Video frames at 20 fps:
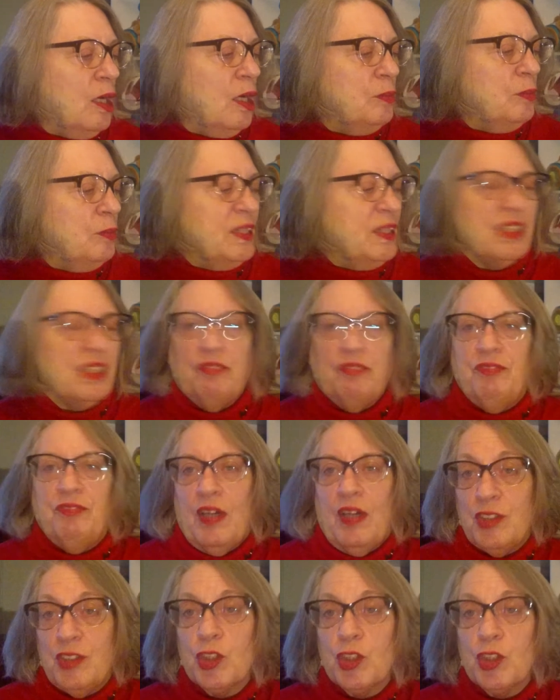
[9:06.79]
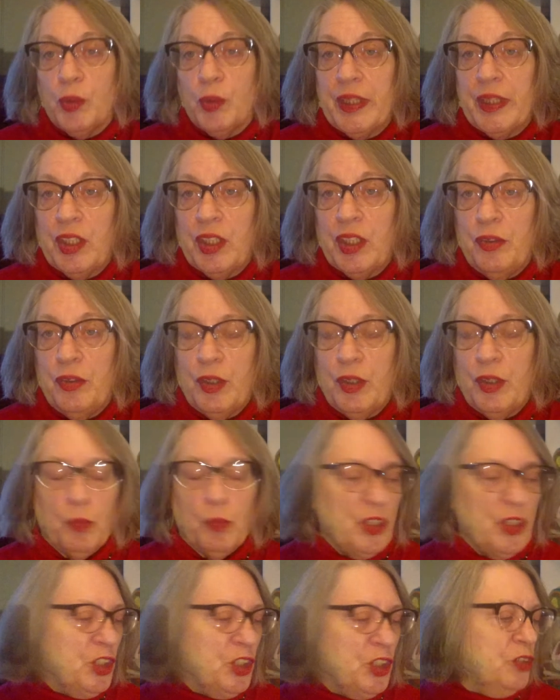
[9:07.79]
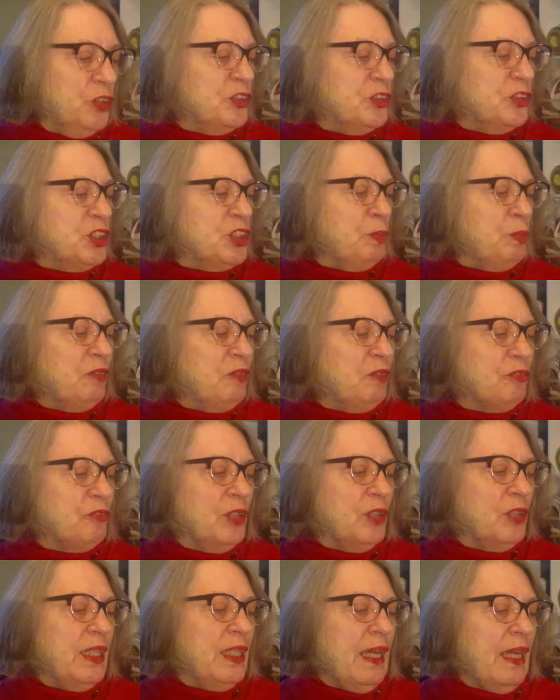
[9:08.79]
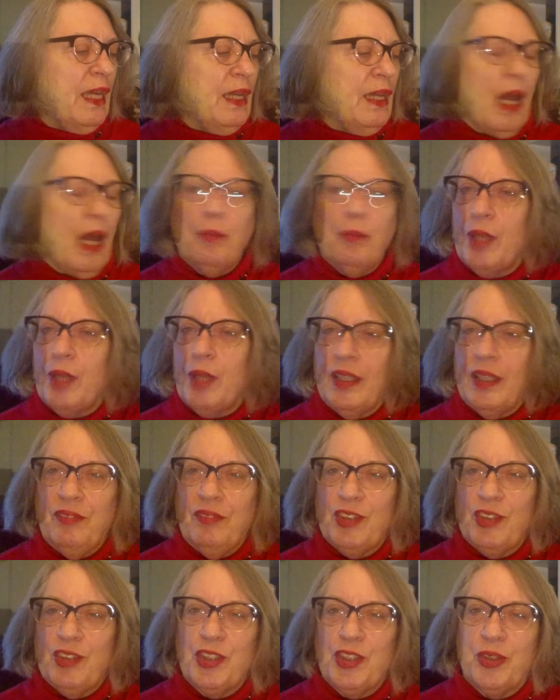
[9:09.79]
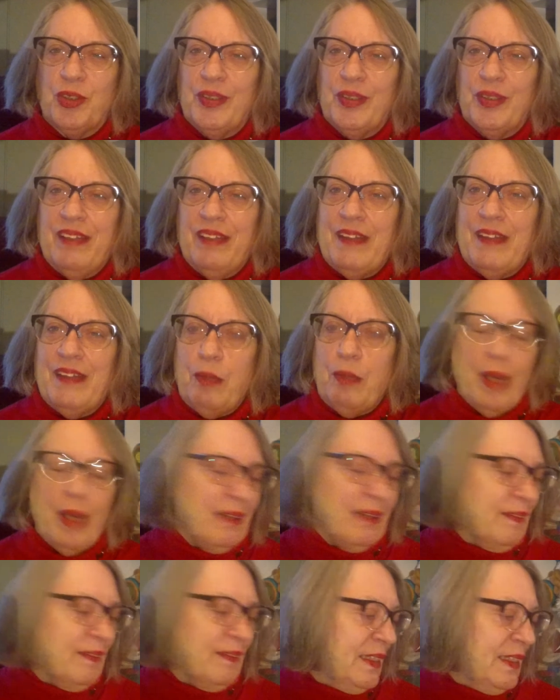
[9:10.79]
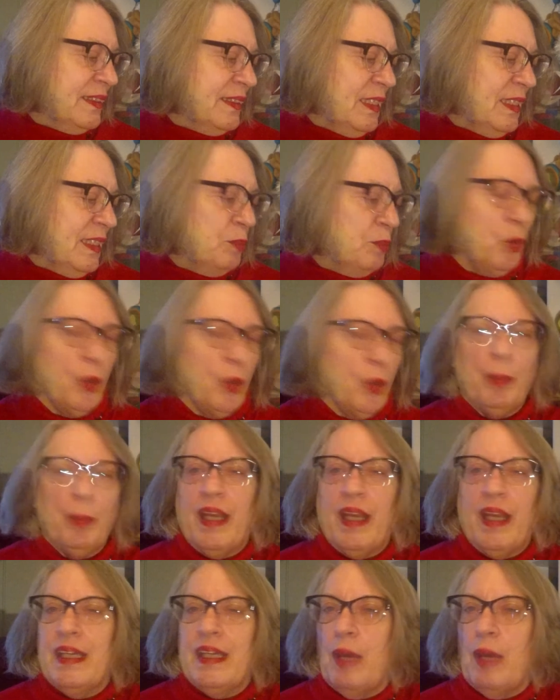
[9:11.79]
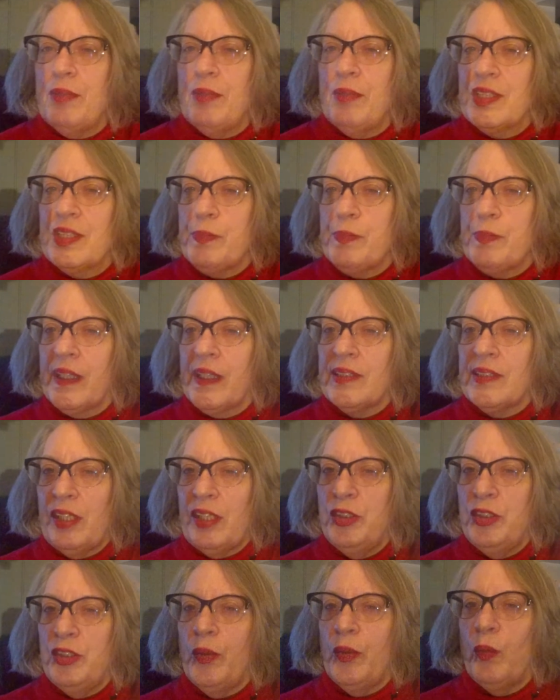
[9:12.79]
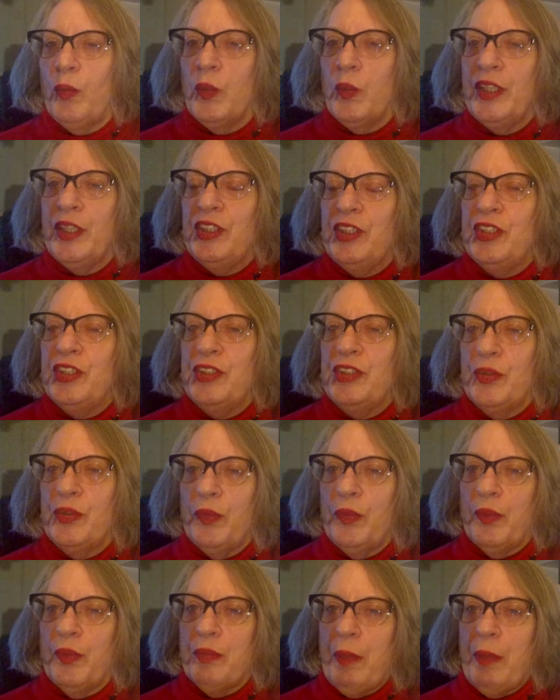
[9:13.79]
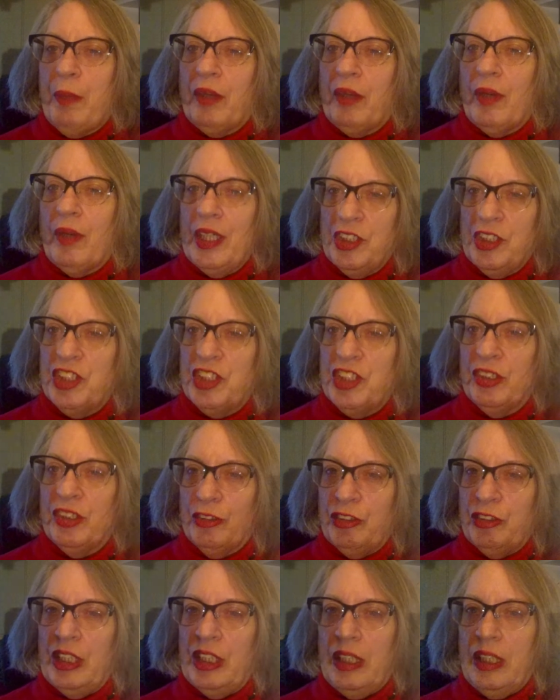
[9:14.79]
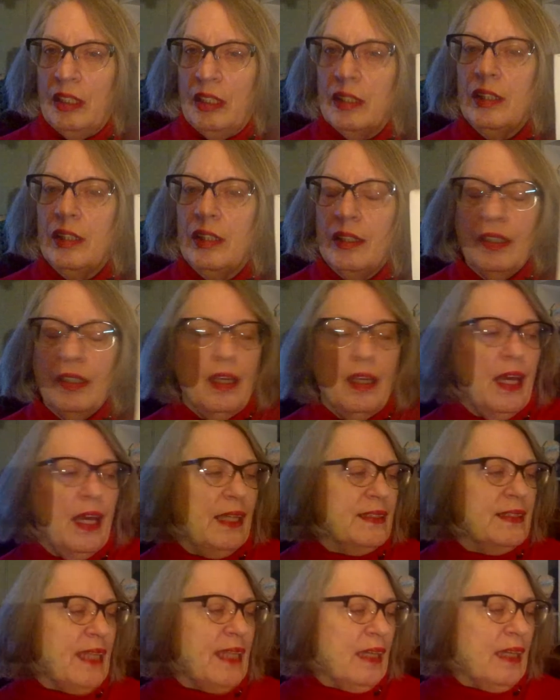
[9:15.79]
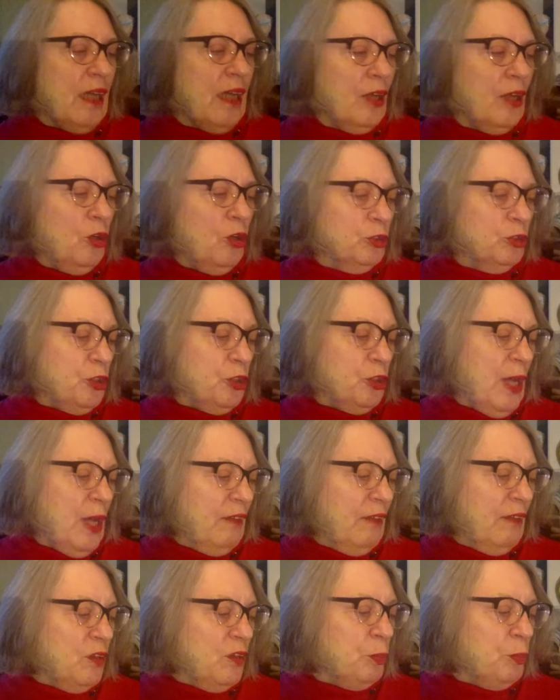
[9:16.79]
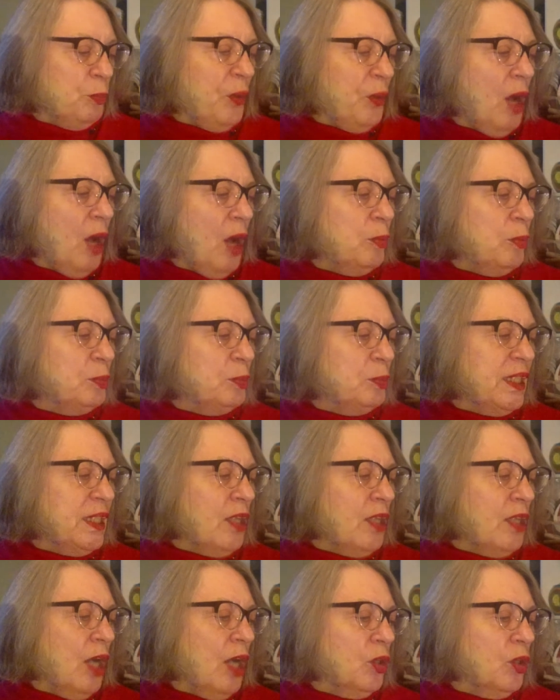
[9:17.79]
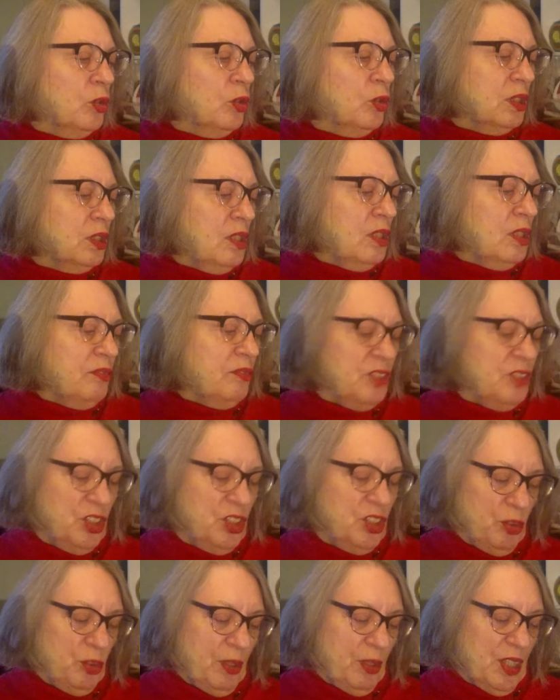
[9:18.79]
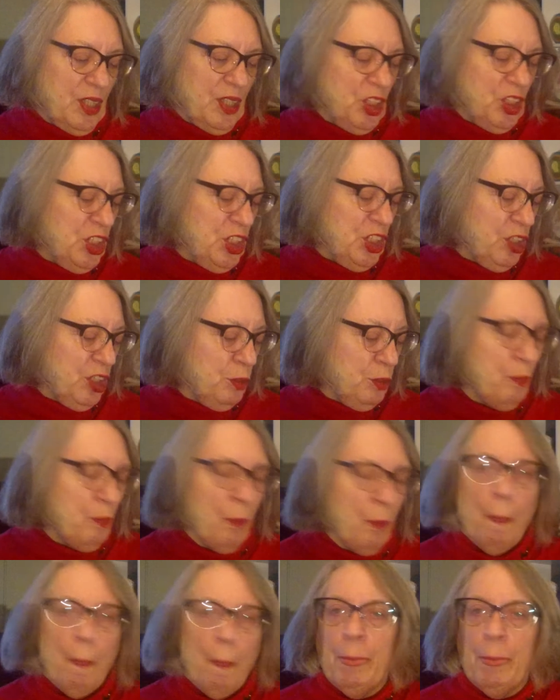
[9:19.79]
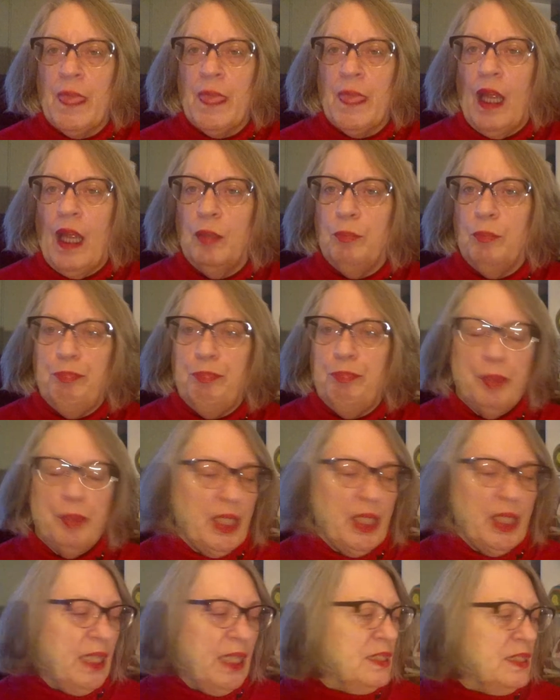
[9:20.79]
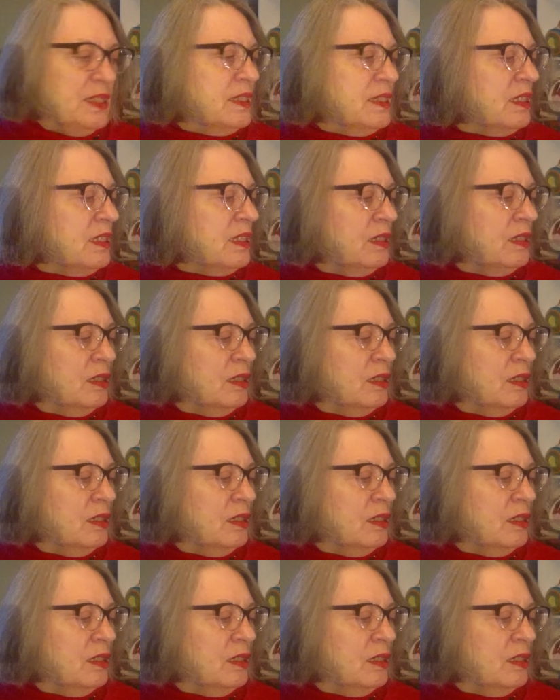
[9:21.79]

It's a fun schooling unit, which used to be free, and I'm not even sure that they make these anymore, but I kept this because I knew I wanted to do it with my grandchildren as they got older, and they're probably not old enough to do it this year, but